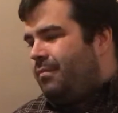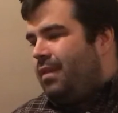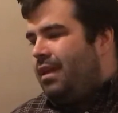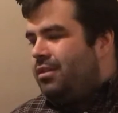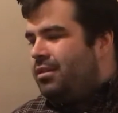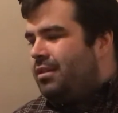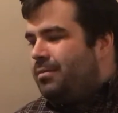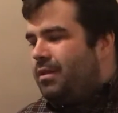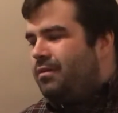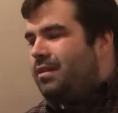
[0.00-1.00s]
And it's
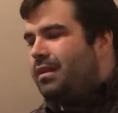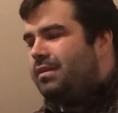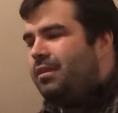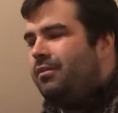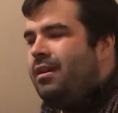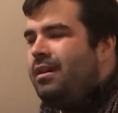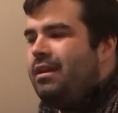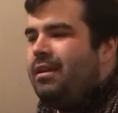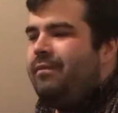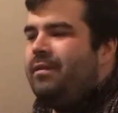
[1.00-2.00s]
one of those things, you know,
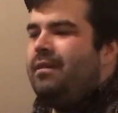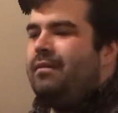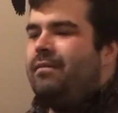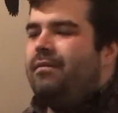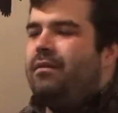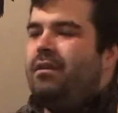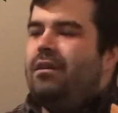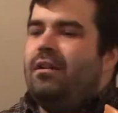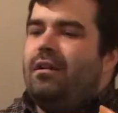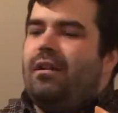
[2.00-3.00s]
even if
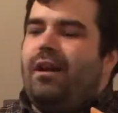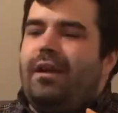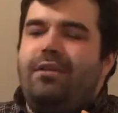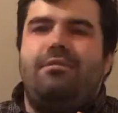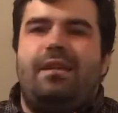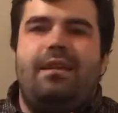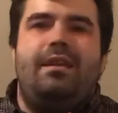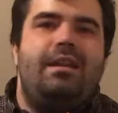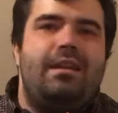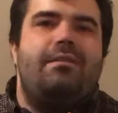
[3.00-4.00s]
I don't get
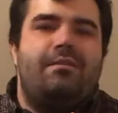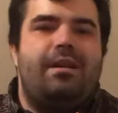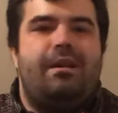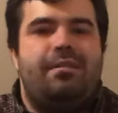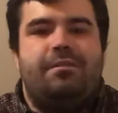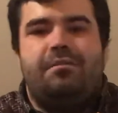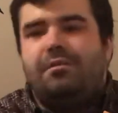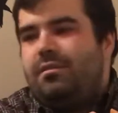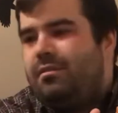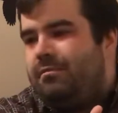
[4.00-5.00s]
any other
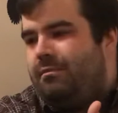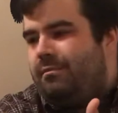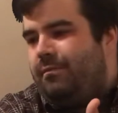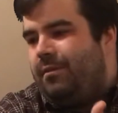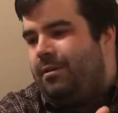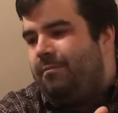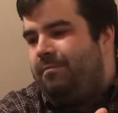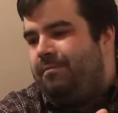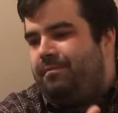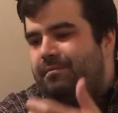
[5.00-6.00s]
characters from,
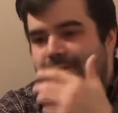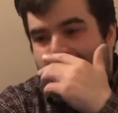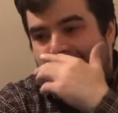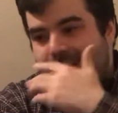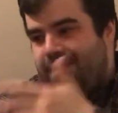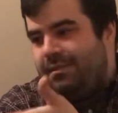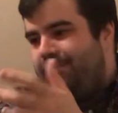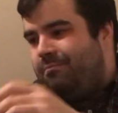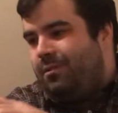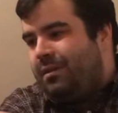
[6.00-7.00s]
yeah, I need to
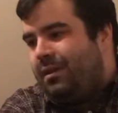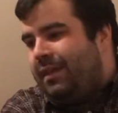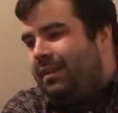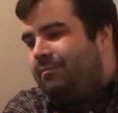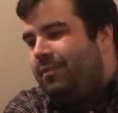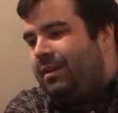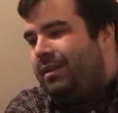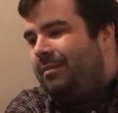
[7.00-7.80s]
work on that, but